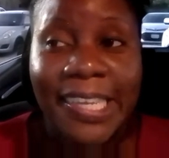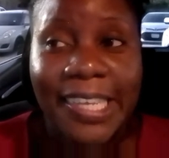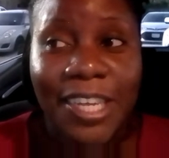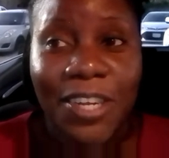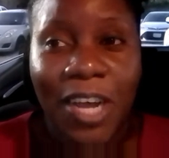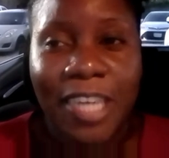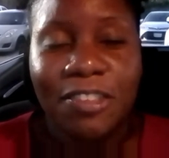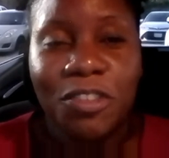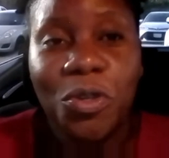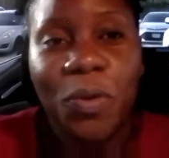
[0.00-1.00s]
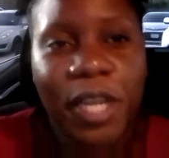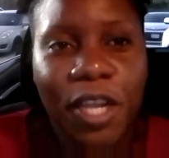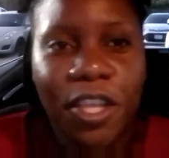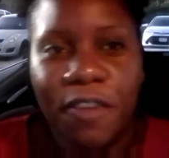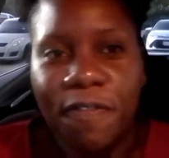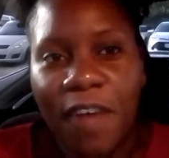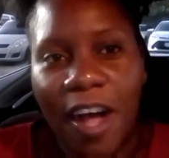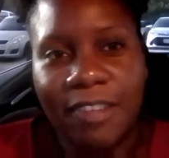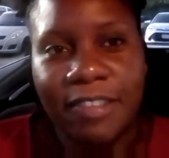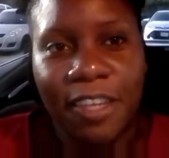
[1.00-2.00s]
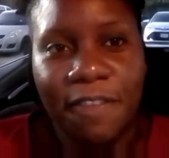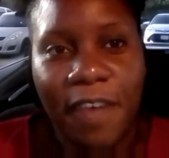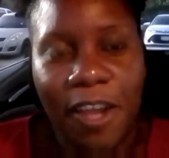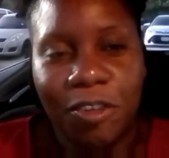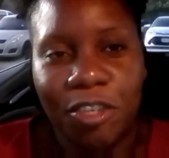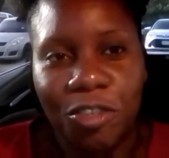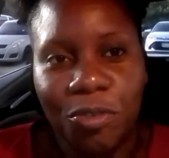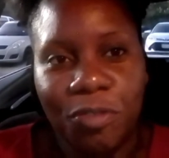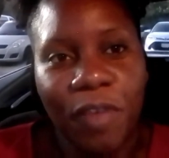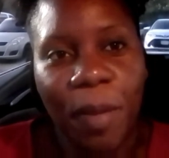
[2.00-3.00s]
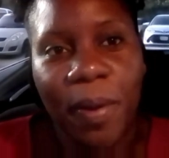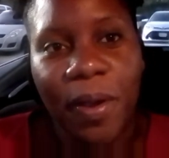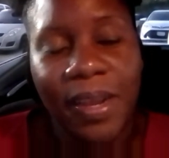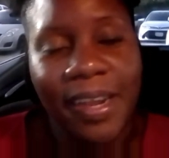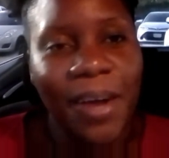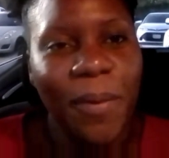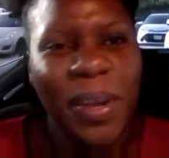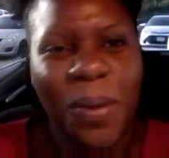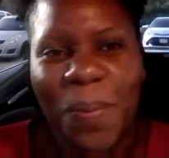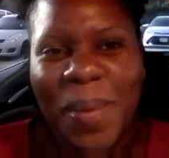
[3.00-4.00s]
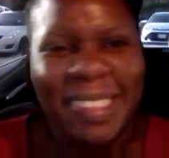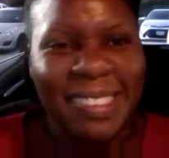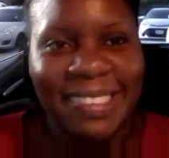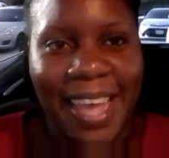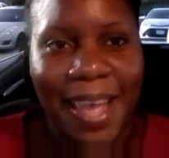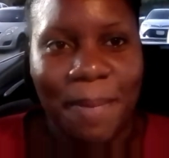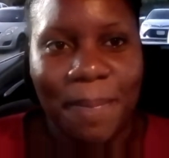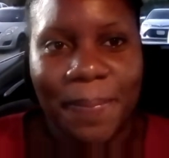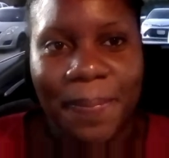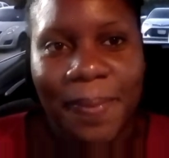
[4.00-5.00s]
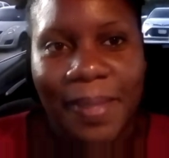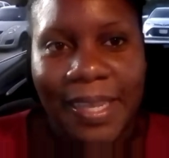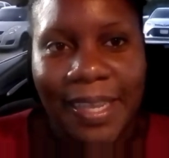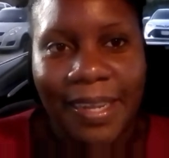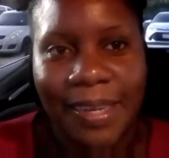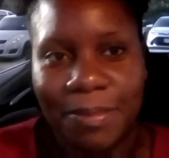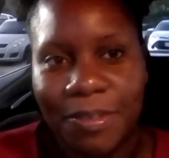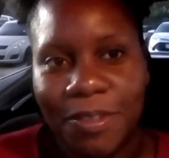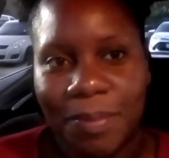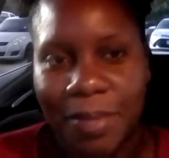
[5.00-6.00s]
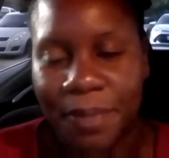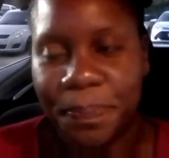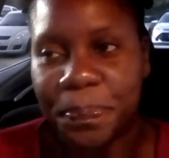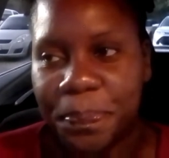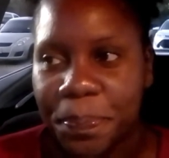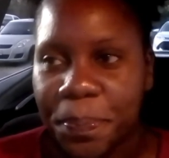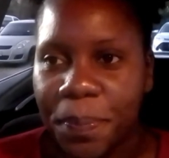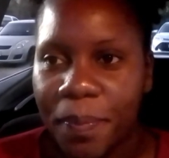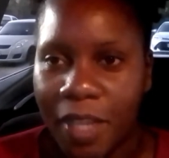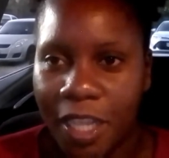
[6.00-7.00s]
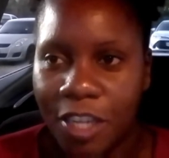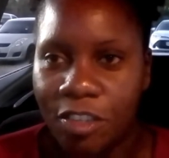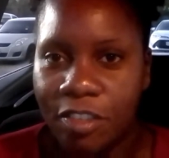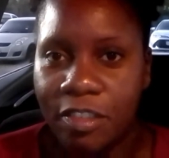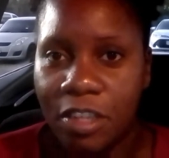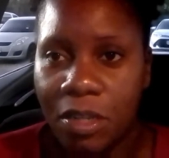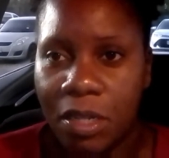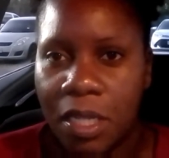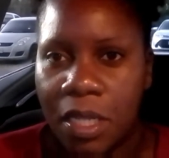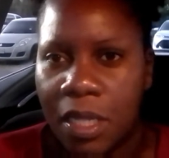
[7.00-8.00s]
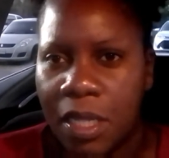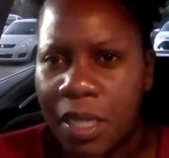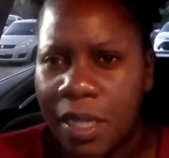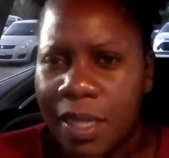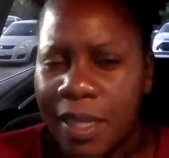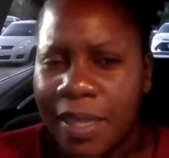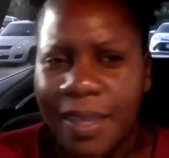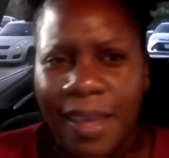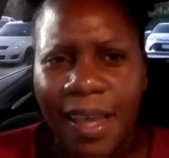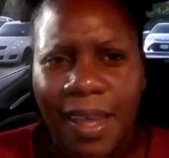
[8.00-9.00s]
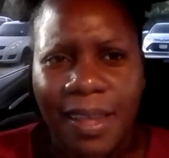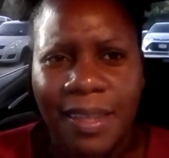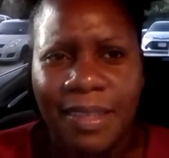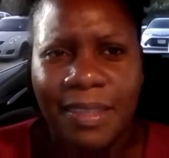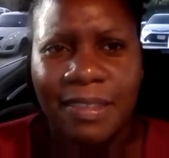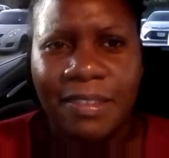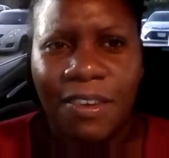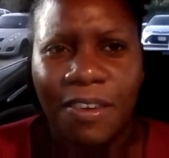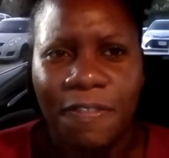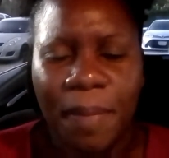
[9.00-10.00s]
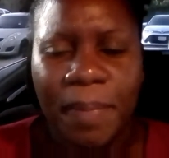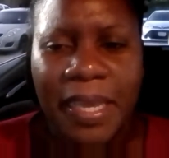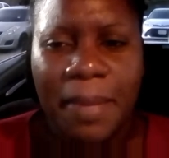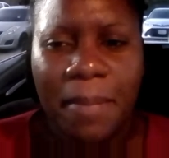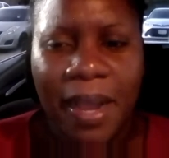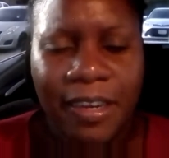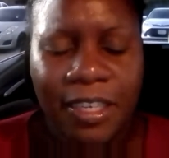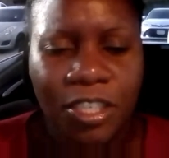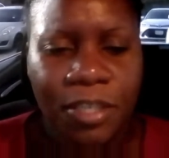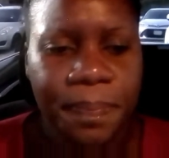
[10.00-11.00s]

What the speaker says: You know, and it's good when you're fast and you find out the truth from earlier than when you waste the time. You know, them something there. You know, so yeah. So for me, marriage,